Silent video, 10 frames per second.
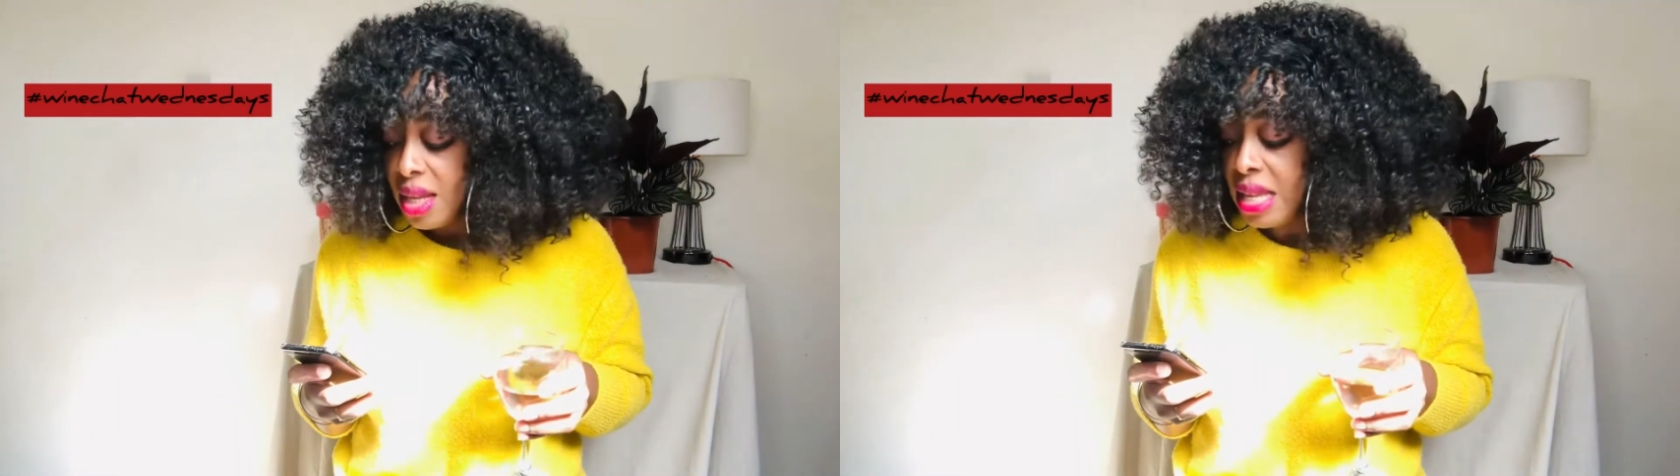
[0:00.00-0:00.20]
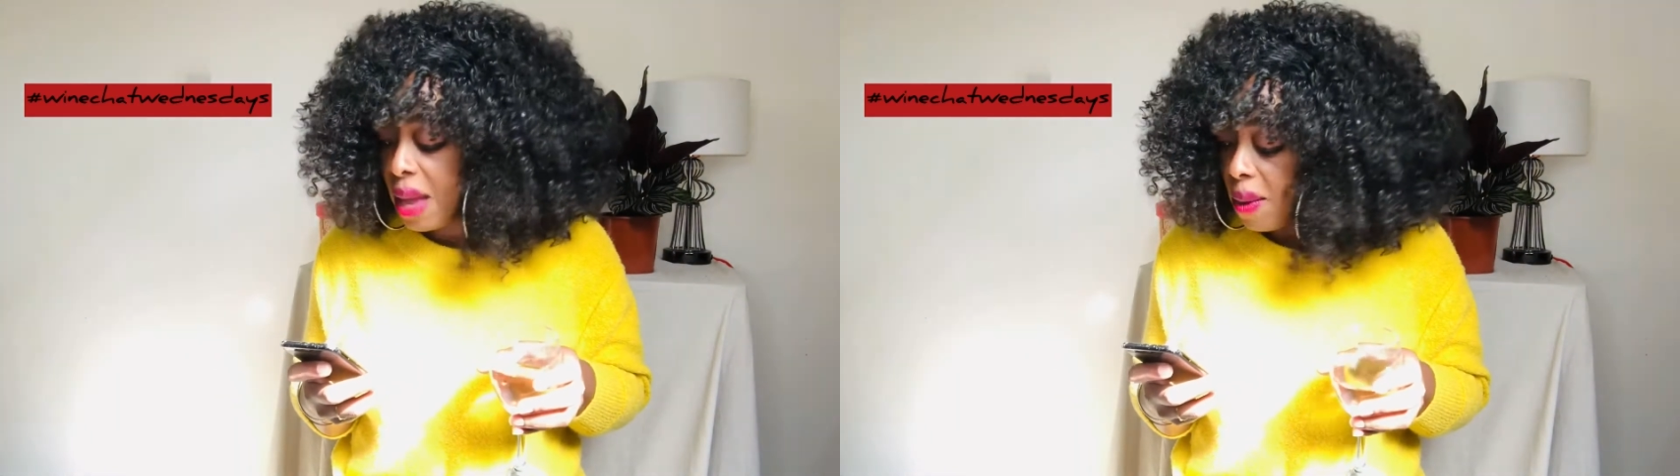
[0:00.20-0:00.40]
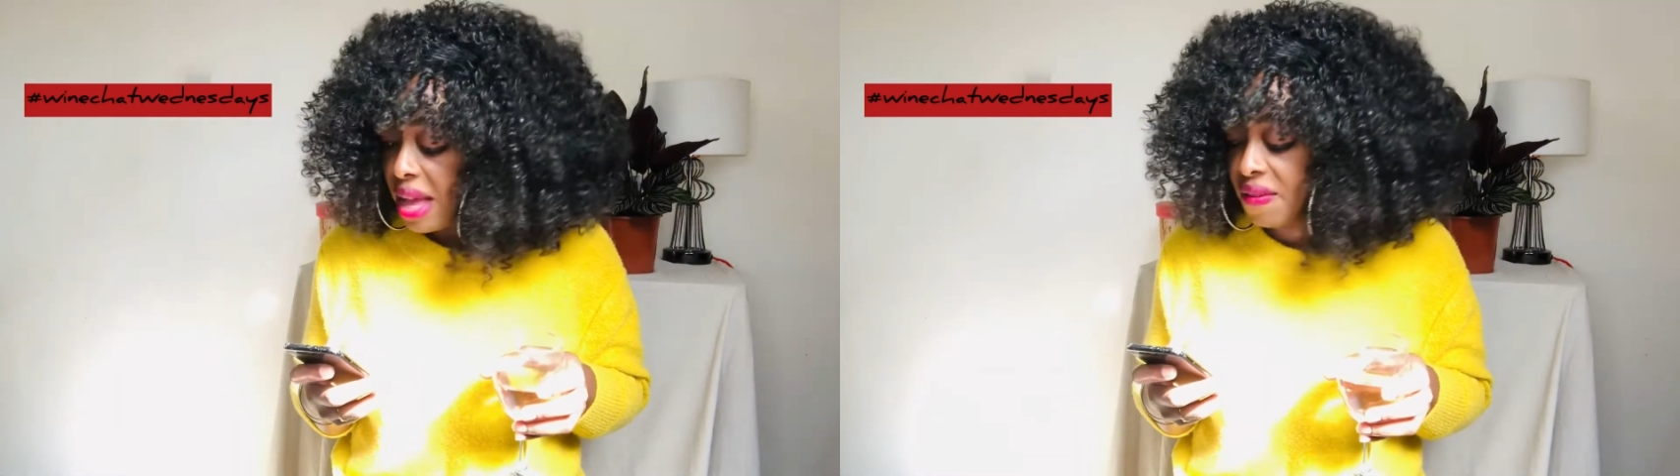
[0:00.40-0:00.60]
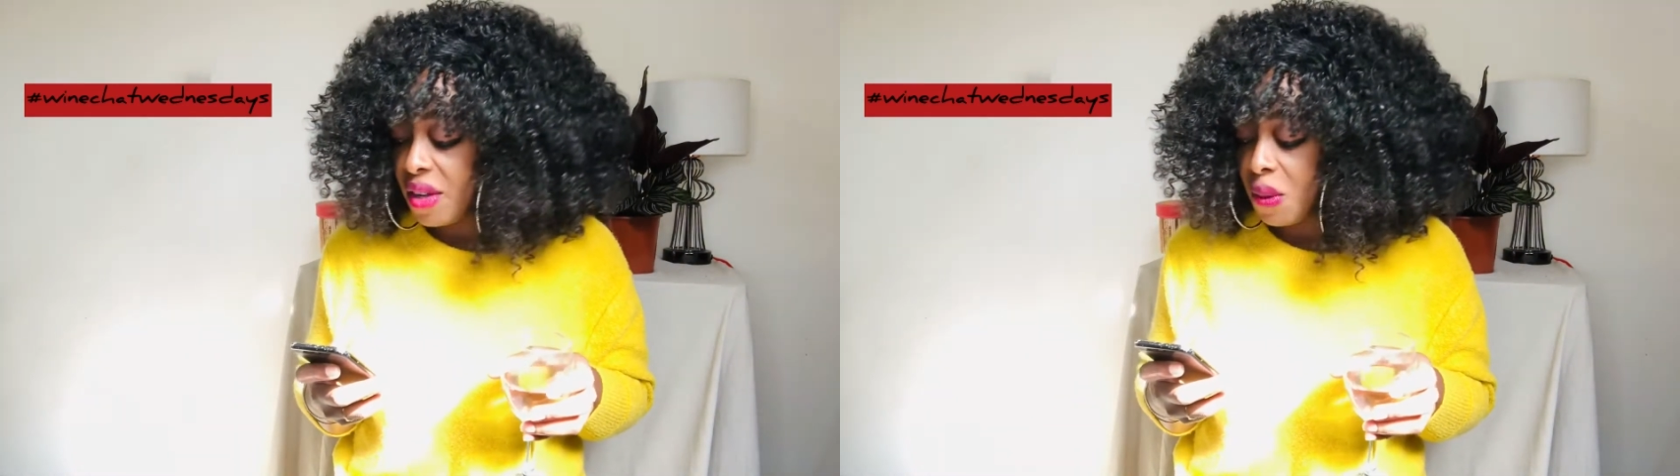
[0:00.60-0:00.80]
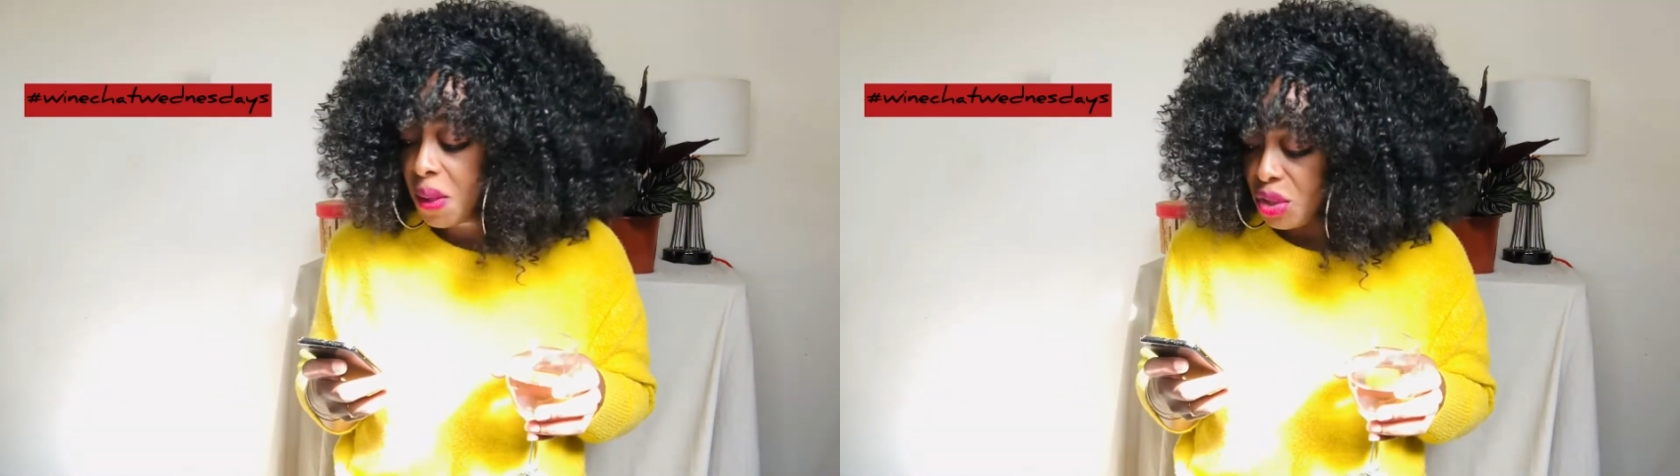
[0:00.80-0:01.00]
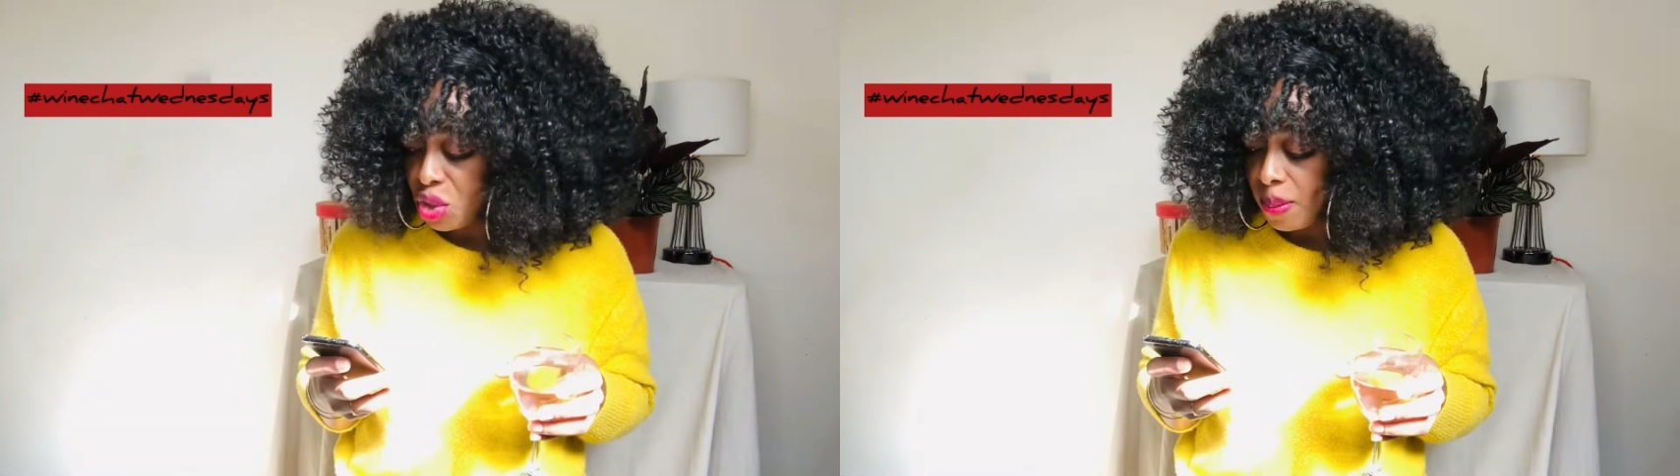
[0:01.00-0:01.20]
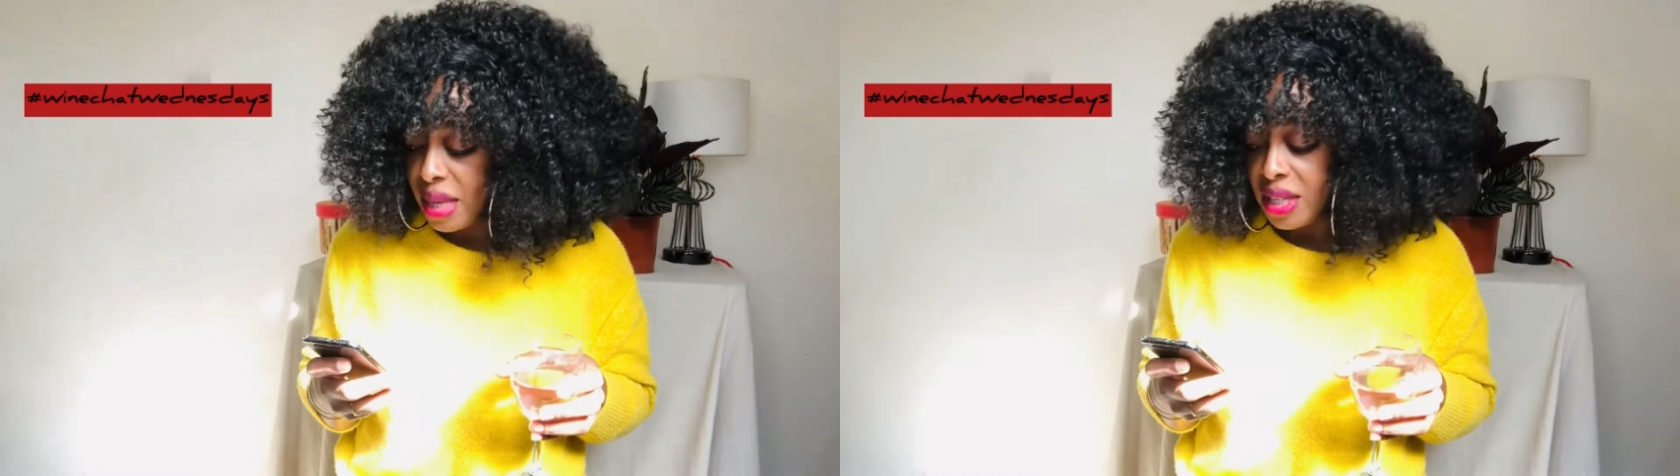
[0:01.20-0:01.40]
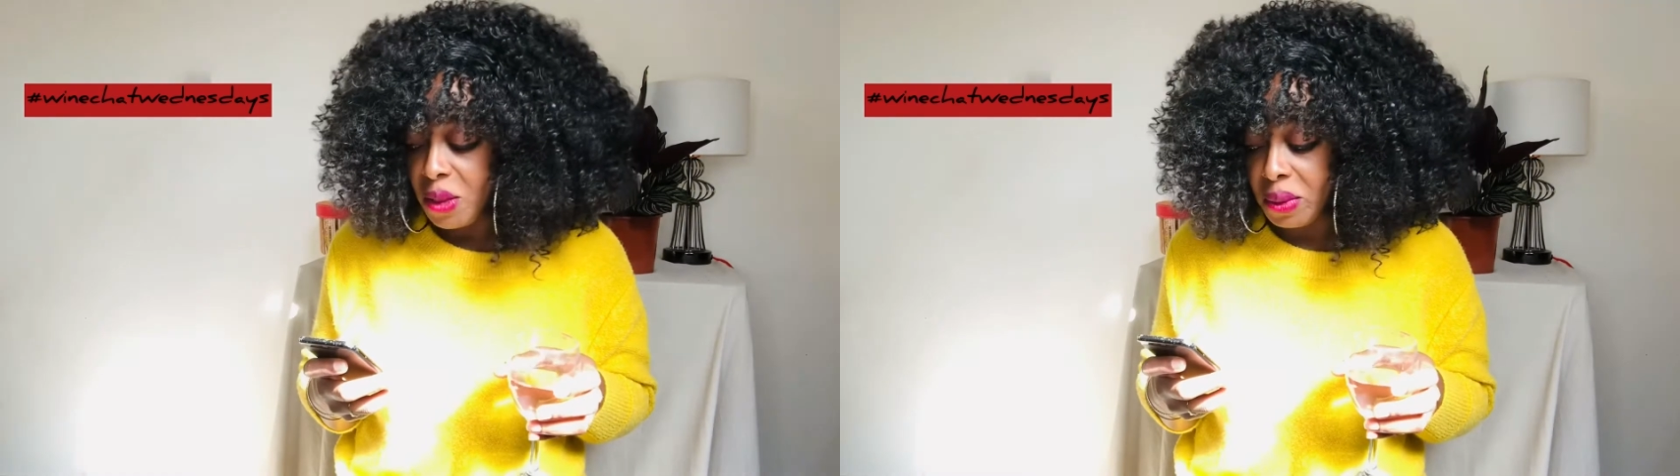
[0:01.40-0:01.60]
Now I have a great job
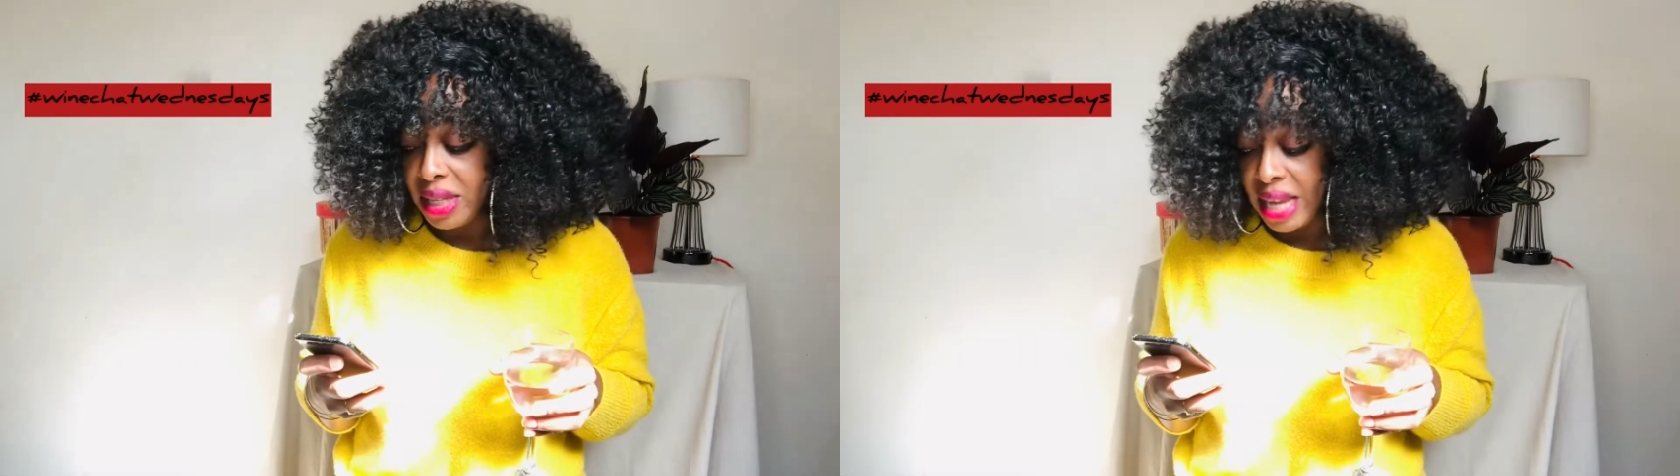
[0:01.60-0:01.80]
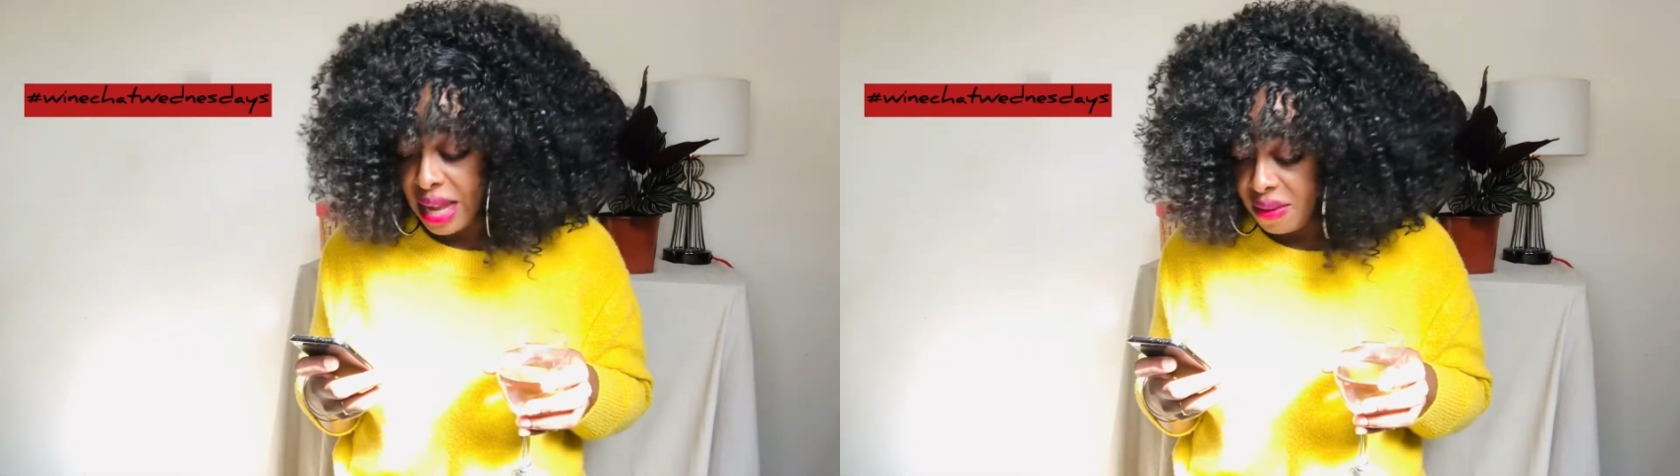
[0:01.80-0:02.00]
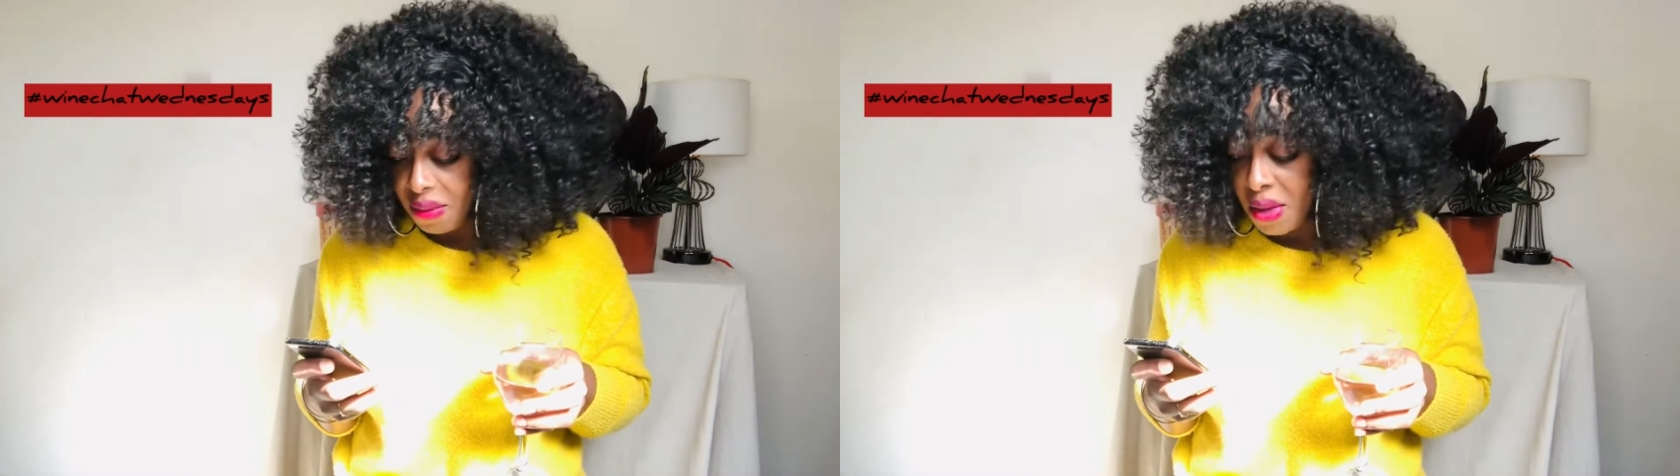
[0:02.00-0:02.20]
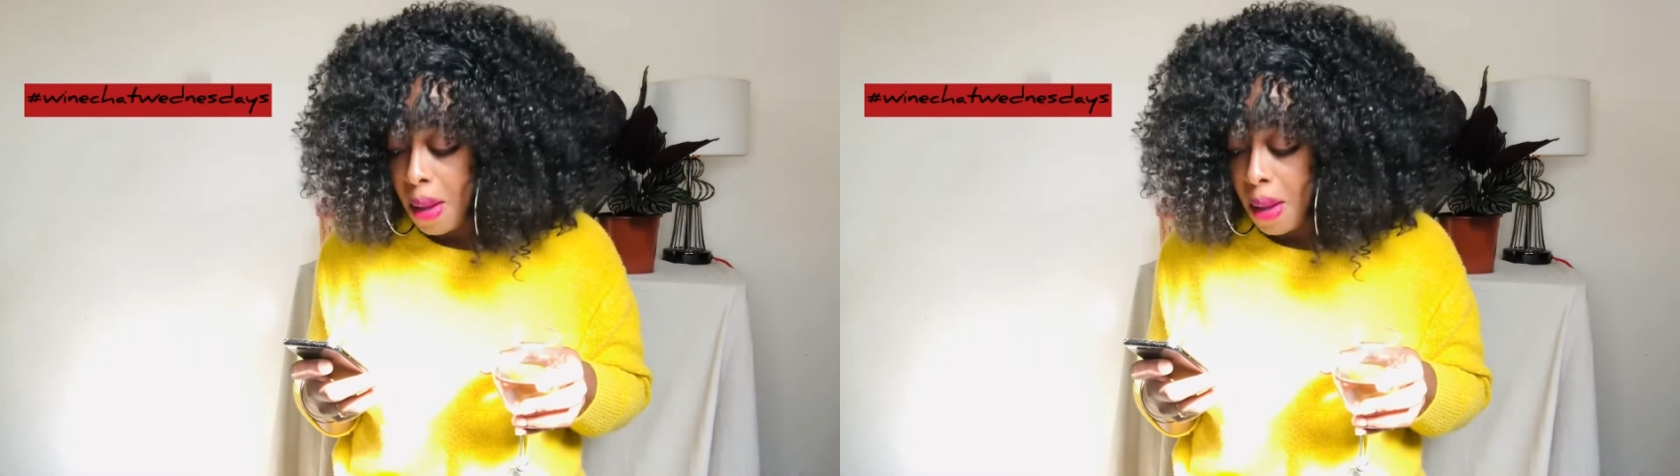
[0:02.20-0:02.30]
and a great life.